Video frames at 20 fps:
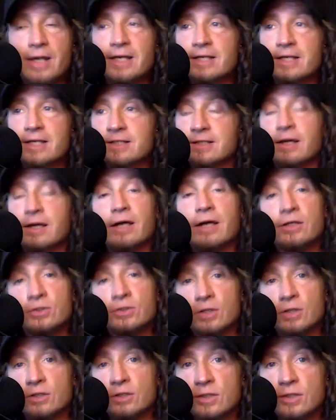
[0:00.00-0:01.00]
It's not
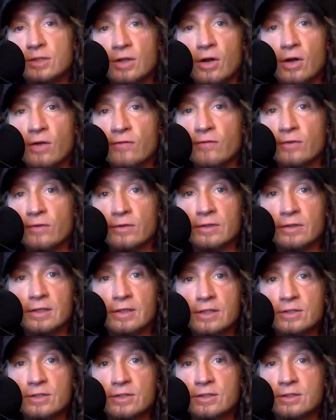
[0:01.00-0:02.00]
just the offer.
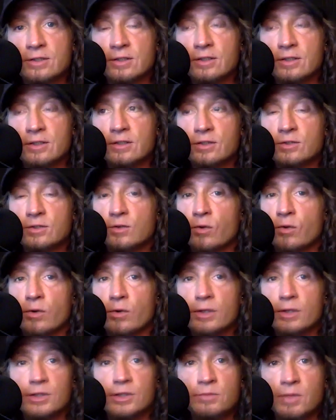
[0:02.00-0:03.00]
It's the store
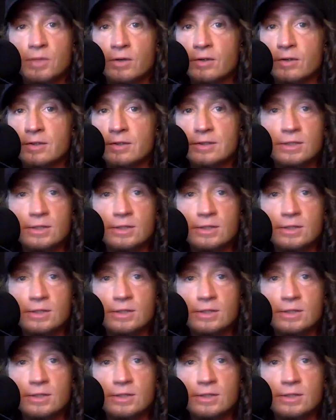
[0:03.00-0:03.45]
experience.